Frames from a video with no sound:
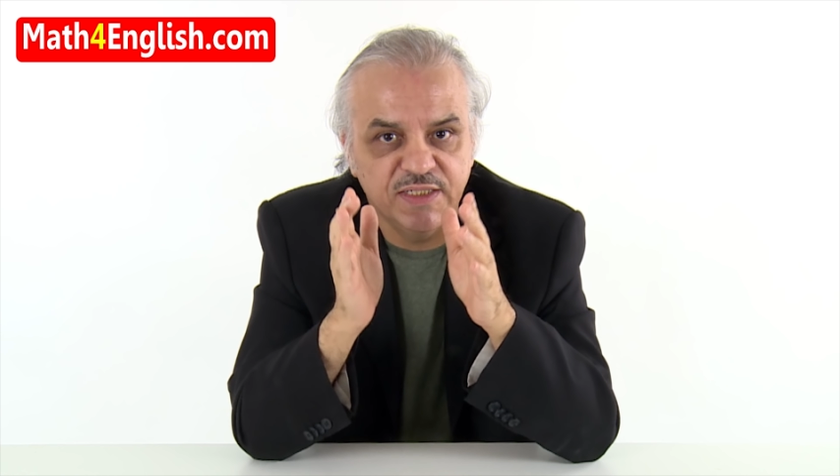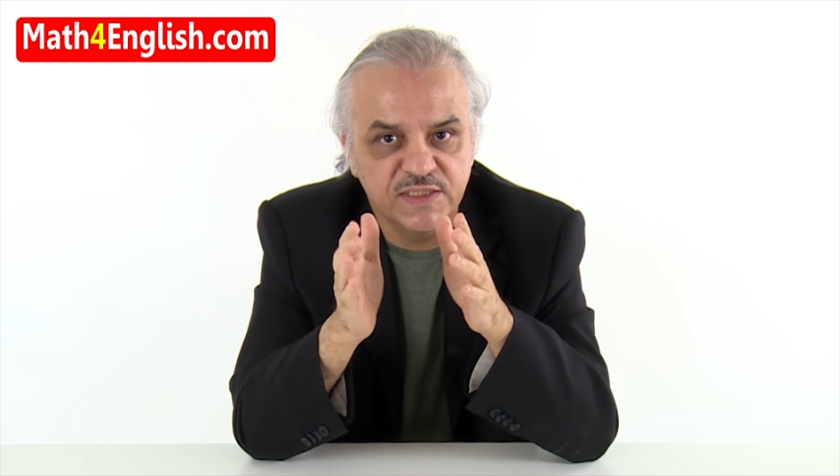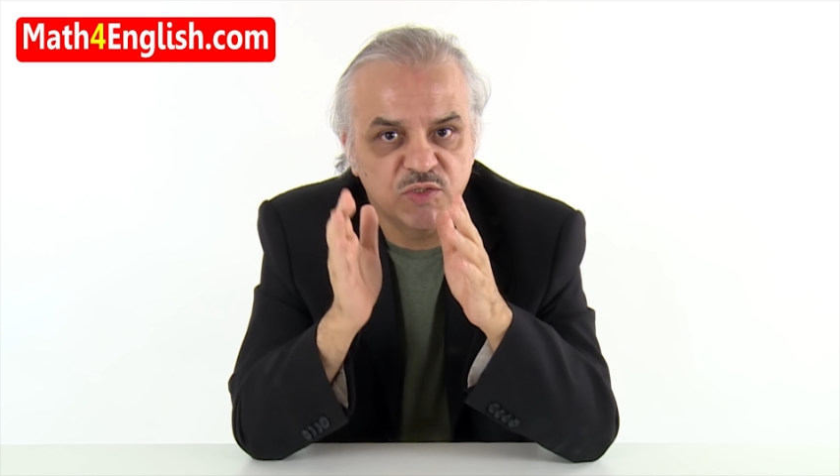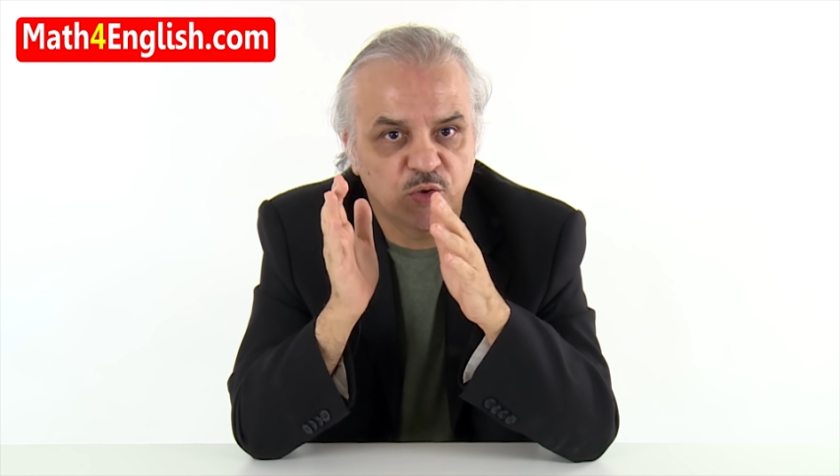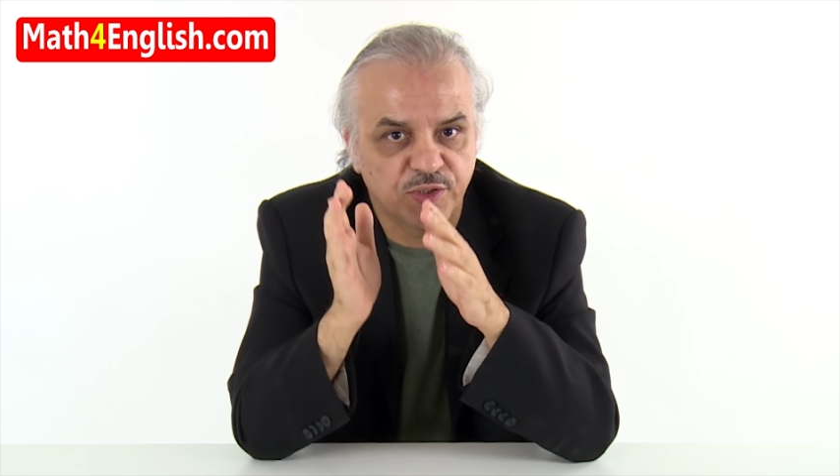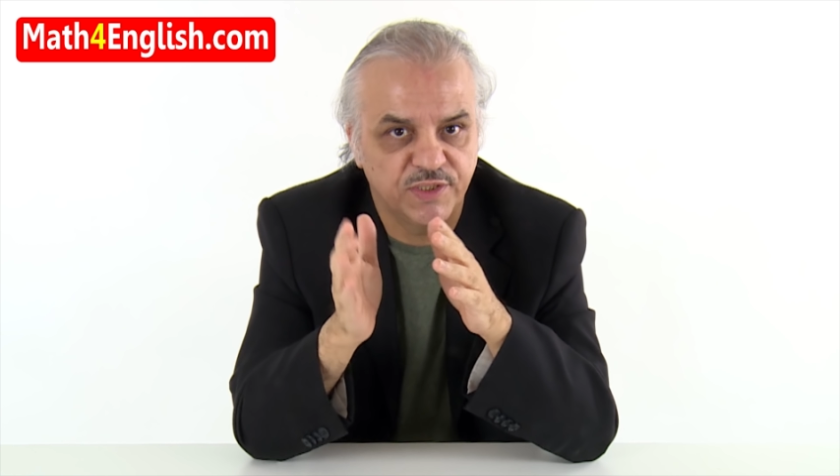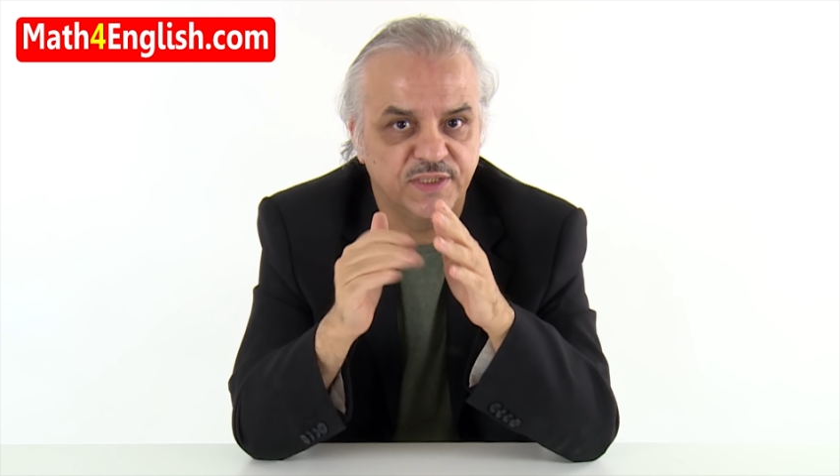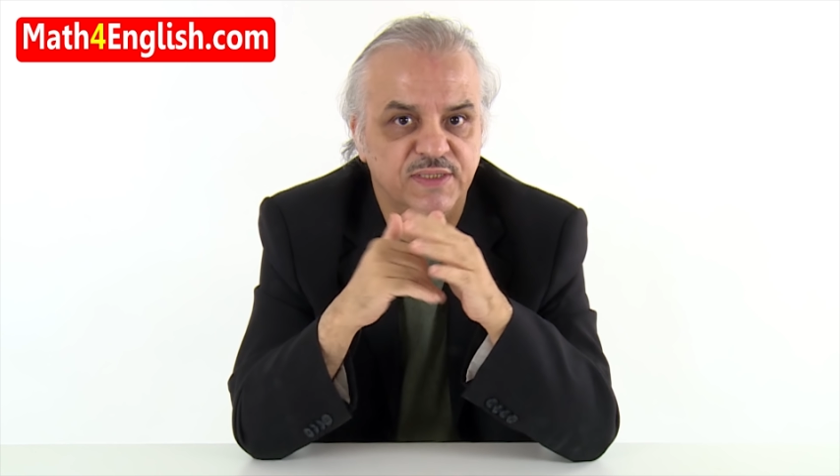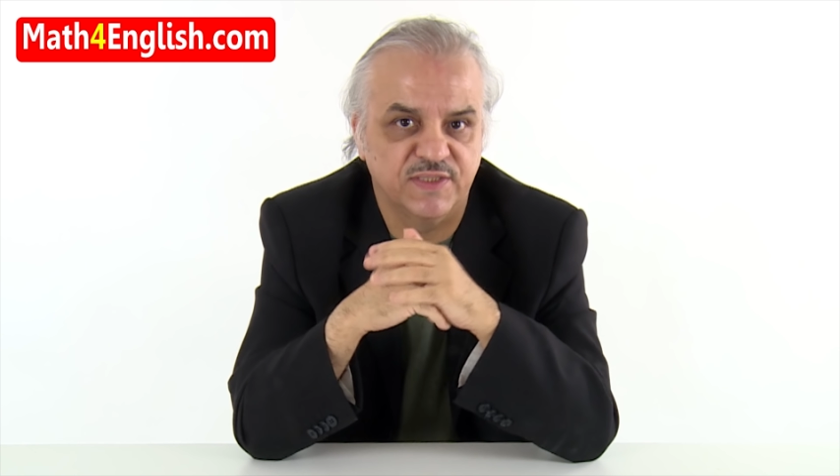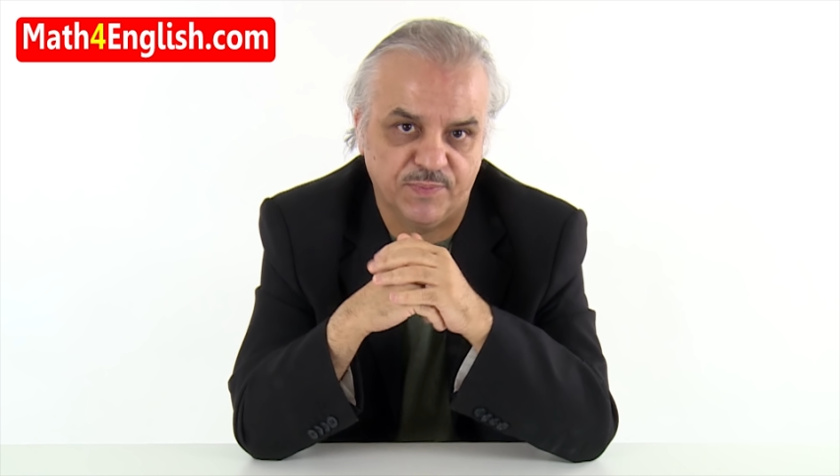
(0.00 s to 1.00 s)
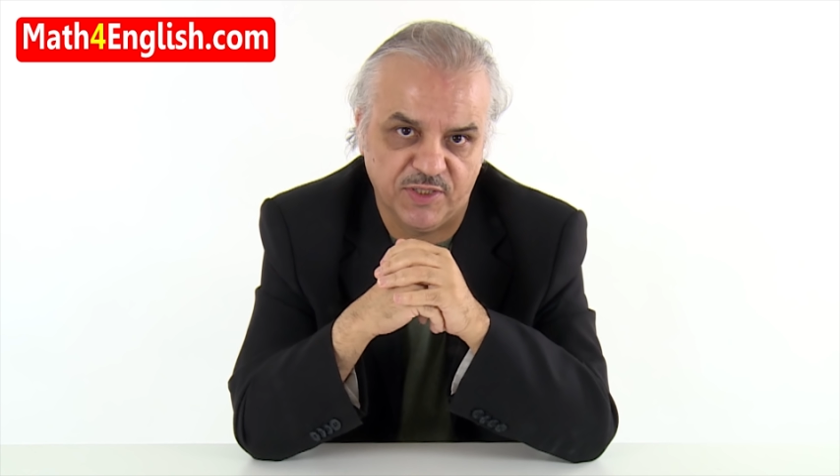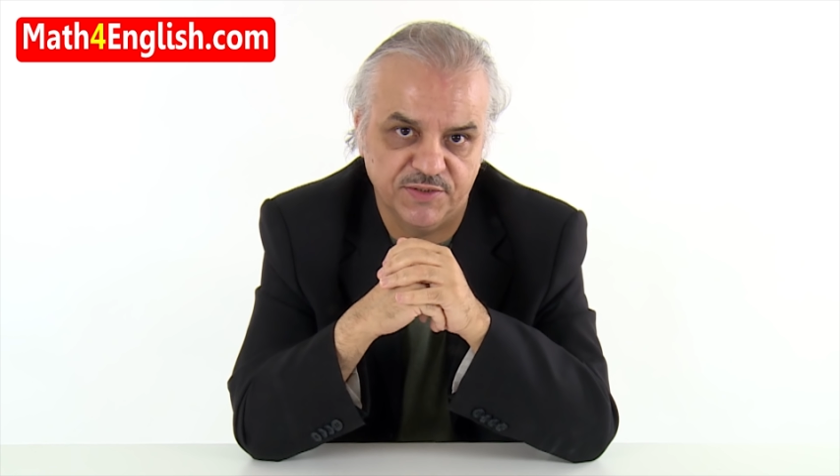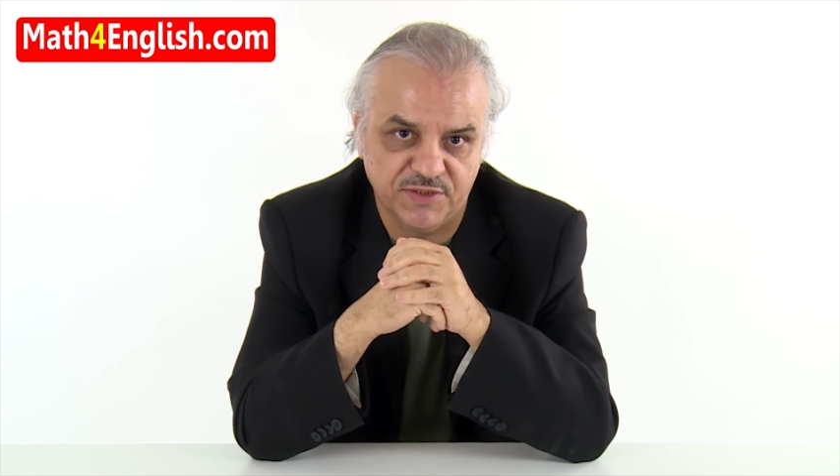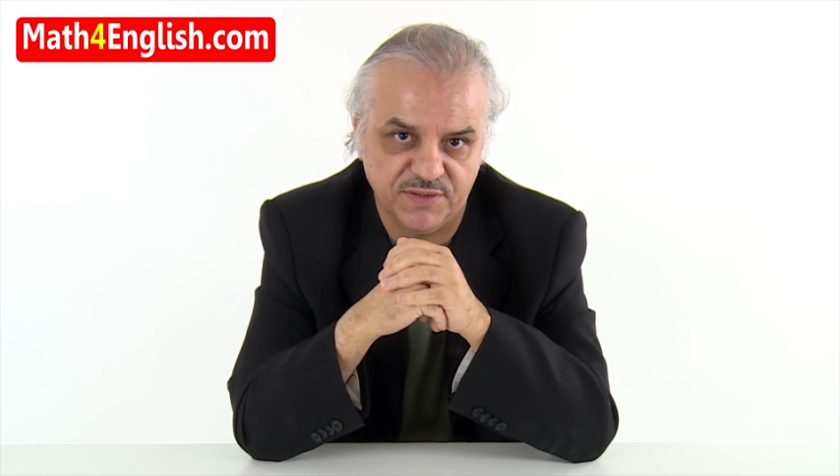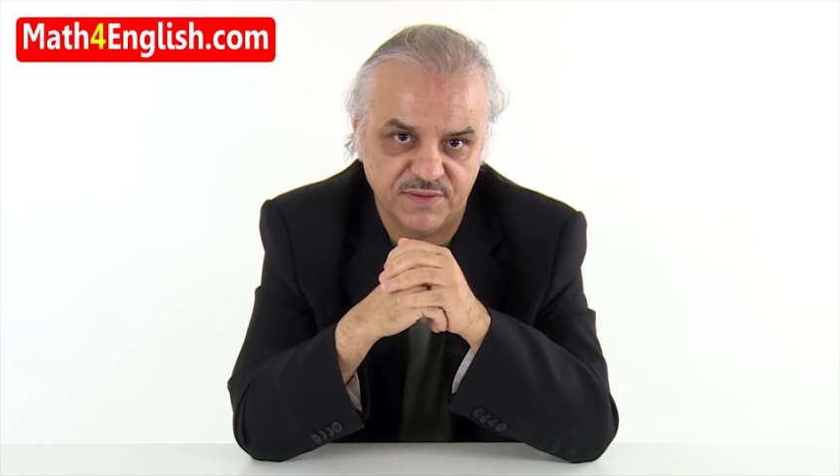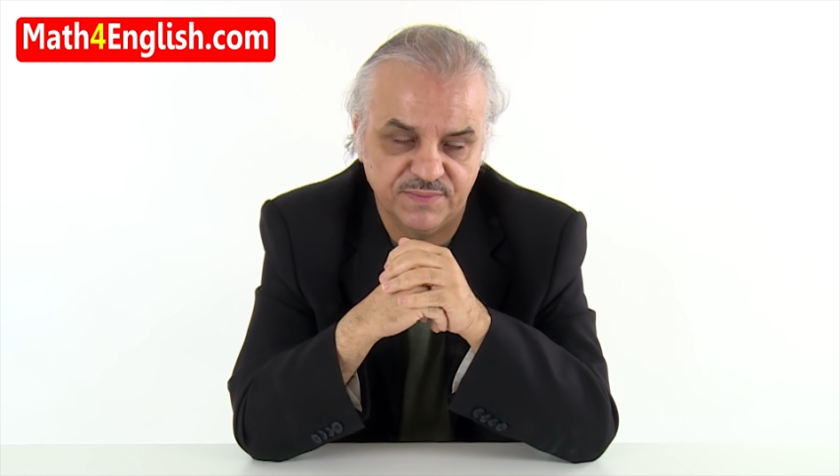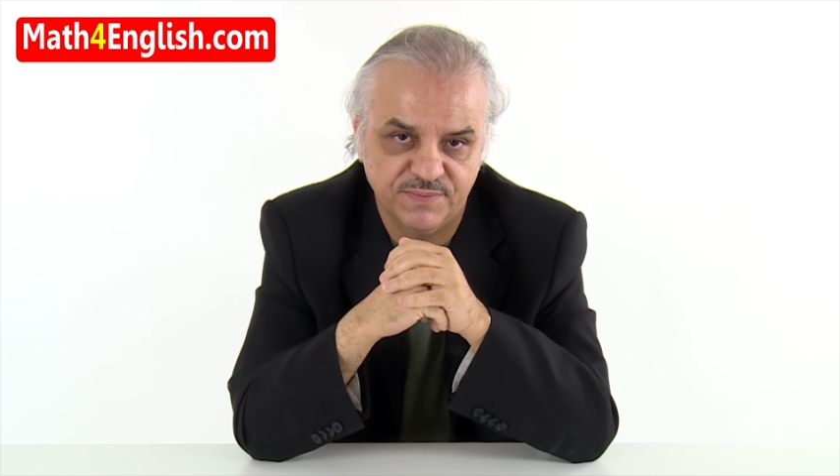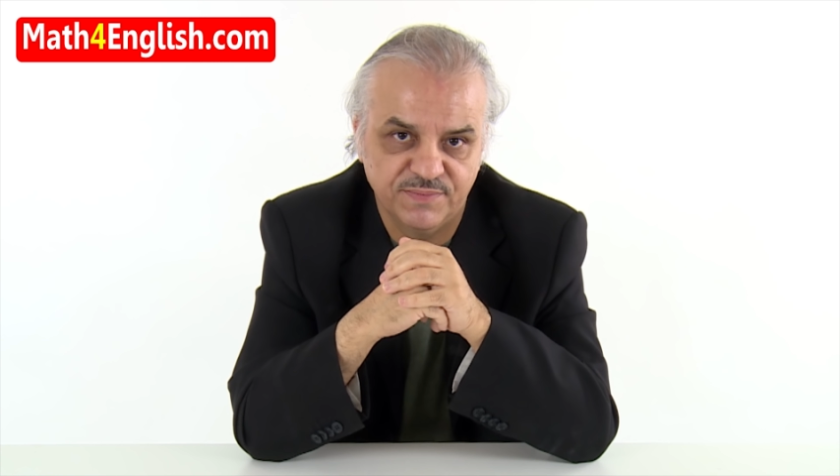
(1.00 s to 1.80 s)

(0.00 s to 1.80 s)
his or her subconscious.